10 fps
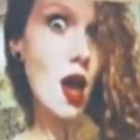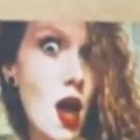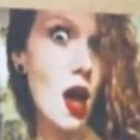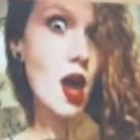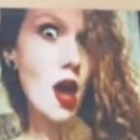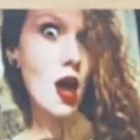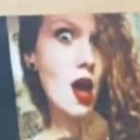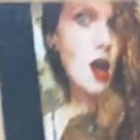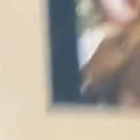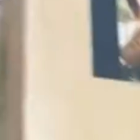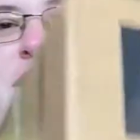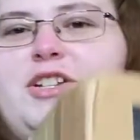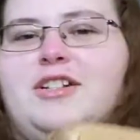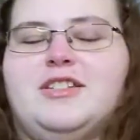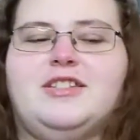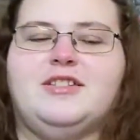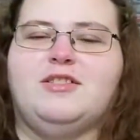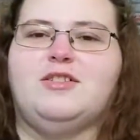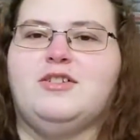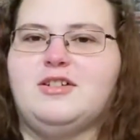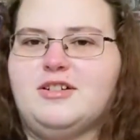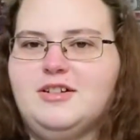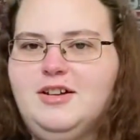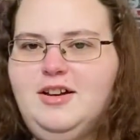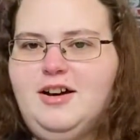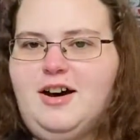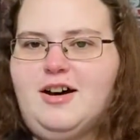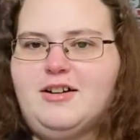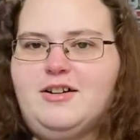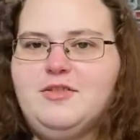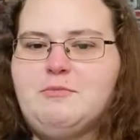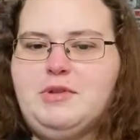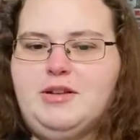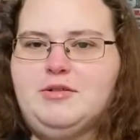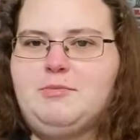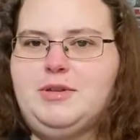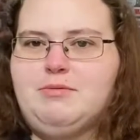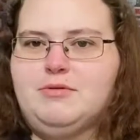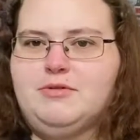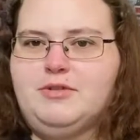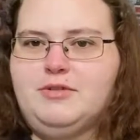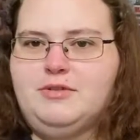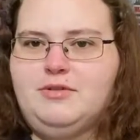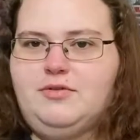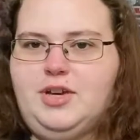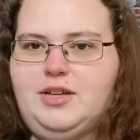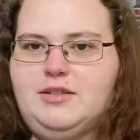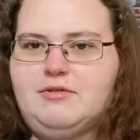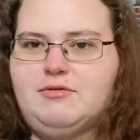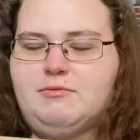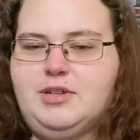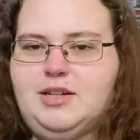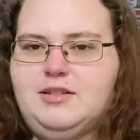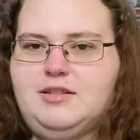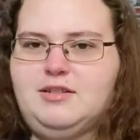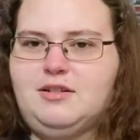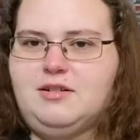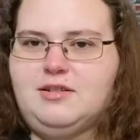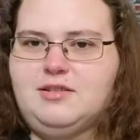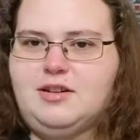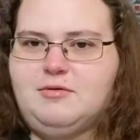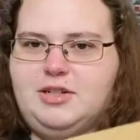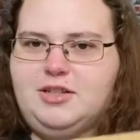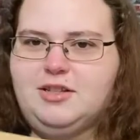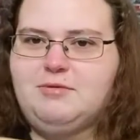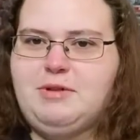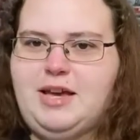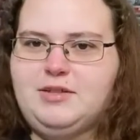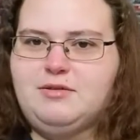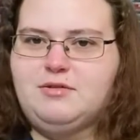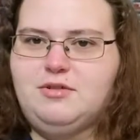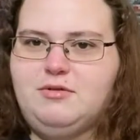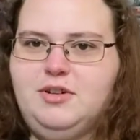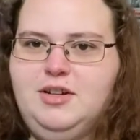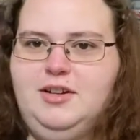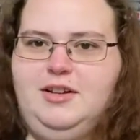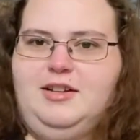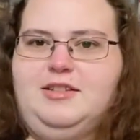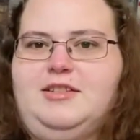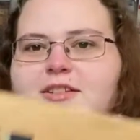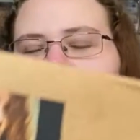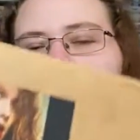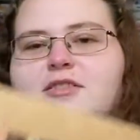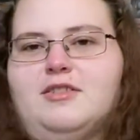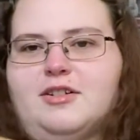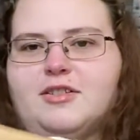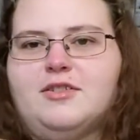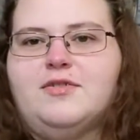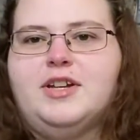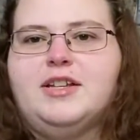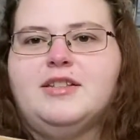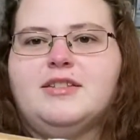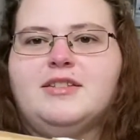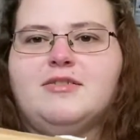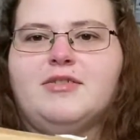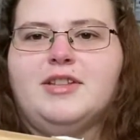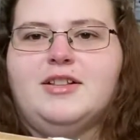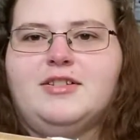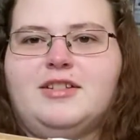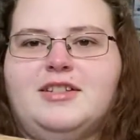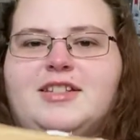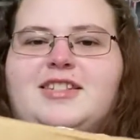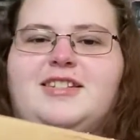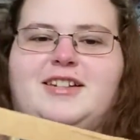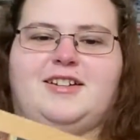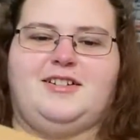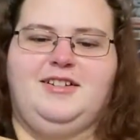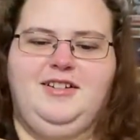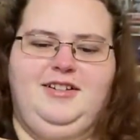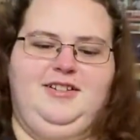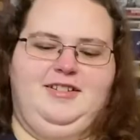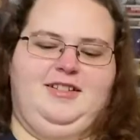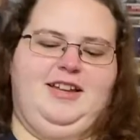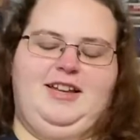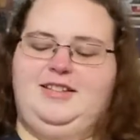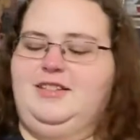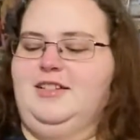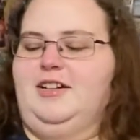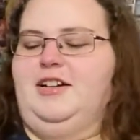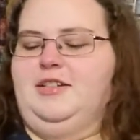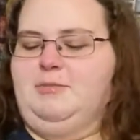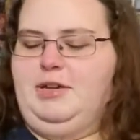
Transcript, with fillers: I want. I wish I could see the look on all the male people's face from Texas to Arkansas, which this passed through, and see their look on their face when they looked at this sticker. That's hilarious.